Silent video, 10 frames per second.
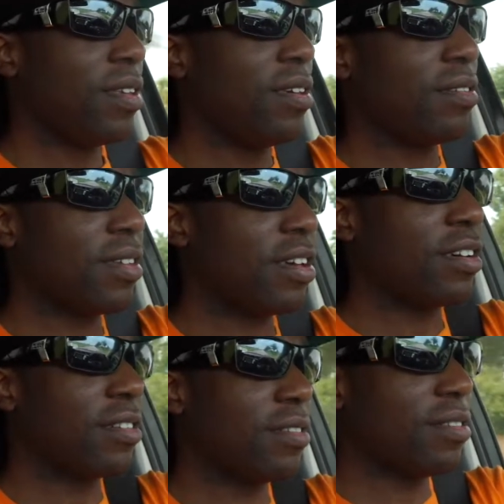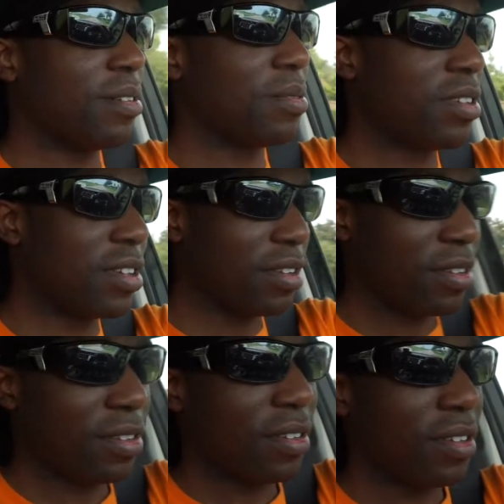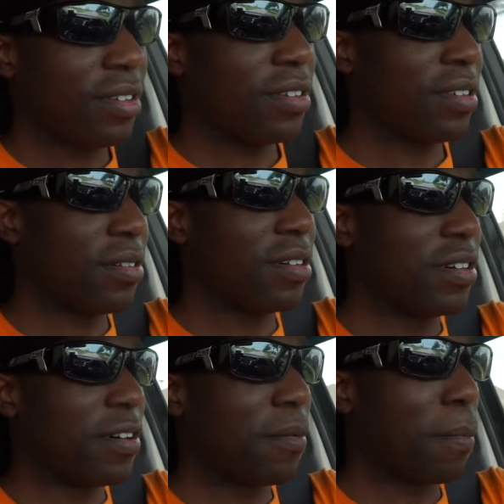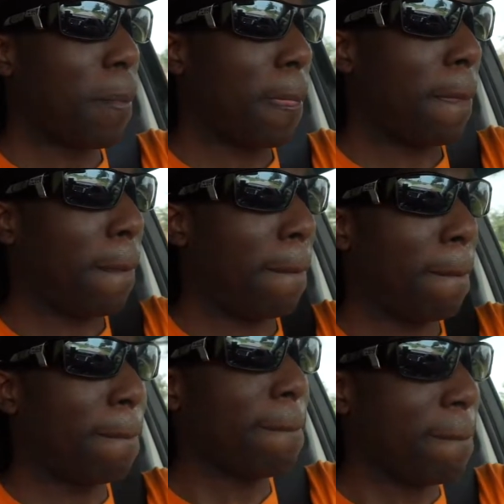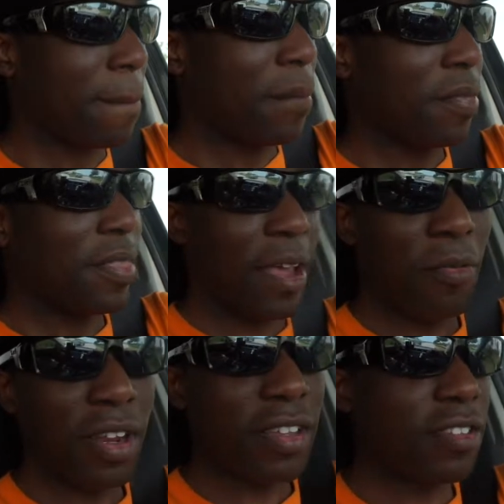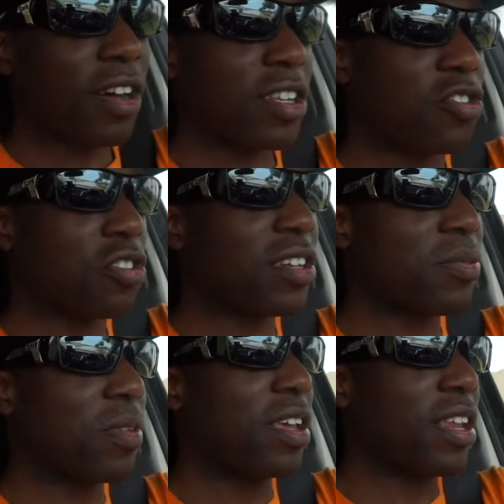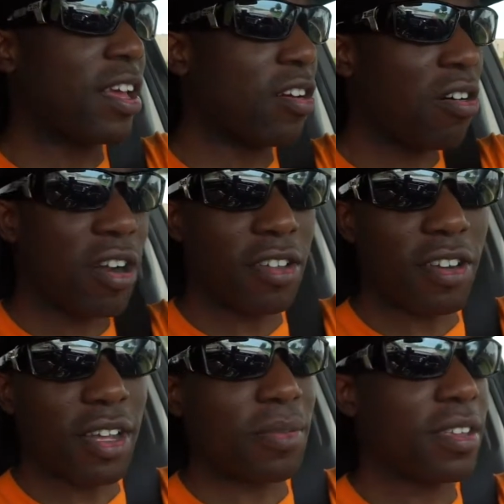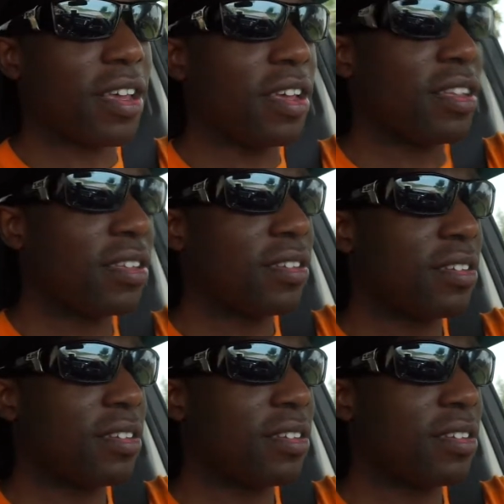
hell yeah, you know what I'm saying? So, um, they really start to trust me in their car, you know what I'm saying?